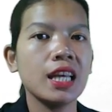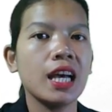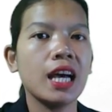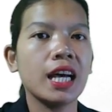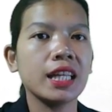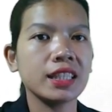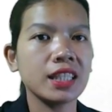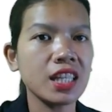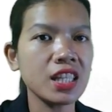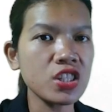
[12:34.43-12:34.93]

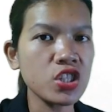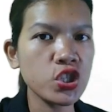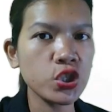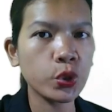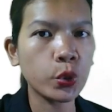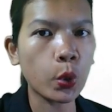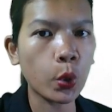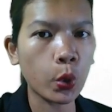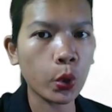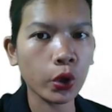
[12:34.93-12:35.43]
at its
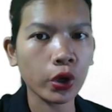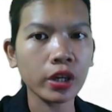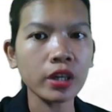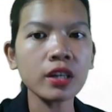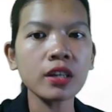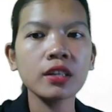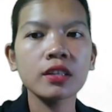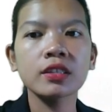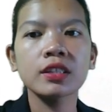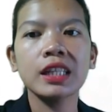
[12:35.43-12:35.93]
core,
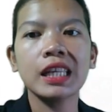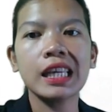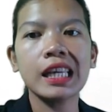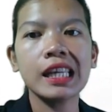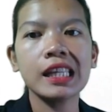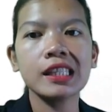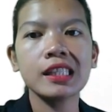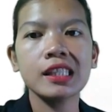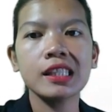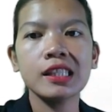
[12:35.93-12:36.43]

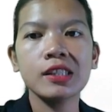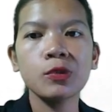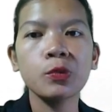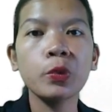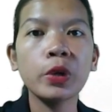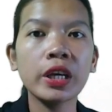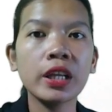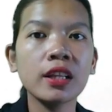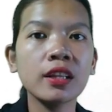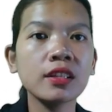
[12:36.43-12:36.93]
it
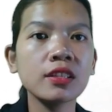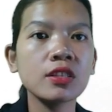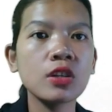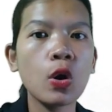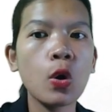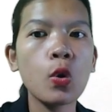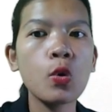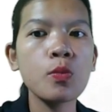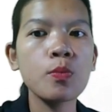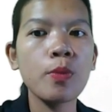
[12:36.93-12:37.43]
will
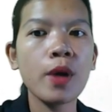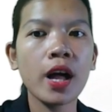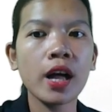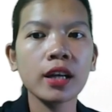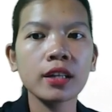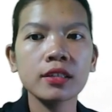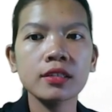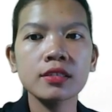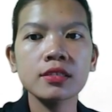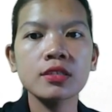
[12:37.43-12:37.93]
go back
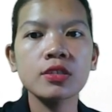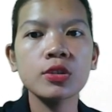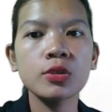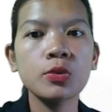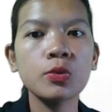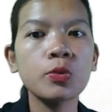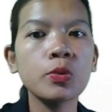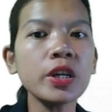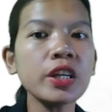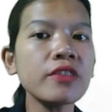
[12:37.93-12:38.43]

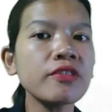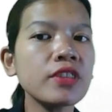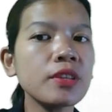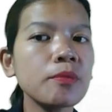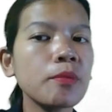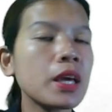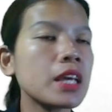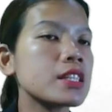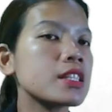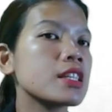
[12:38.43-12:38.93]
to one of the
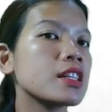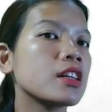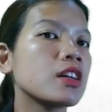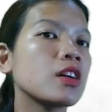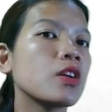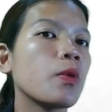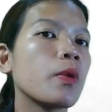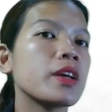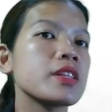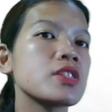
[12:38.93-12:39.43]
basic
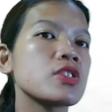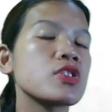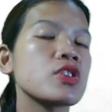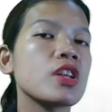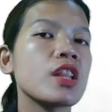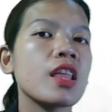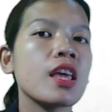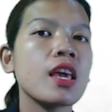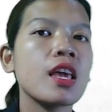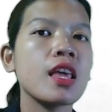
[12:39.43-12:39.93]

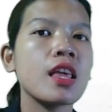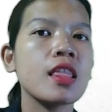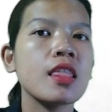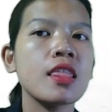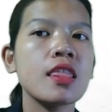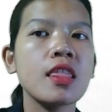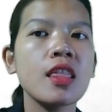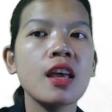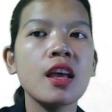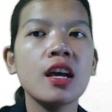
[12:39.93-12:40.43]
questions in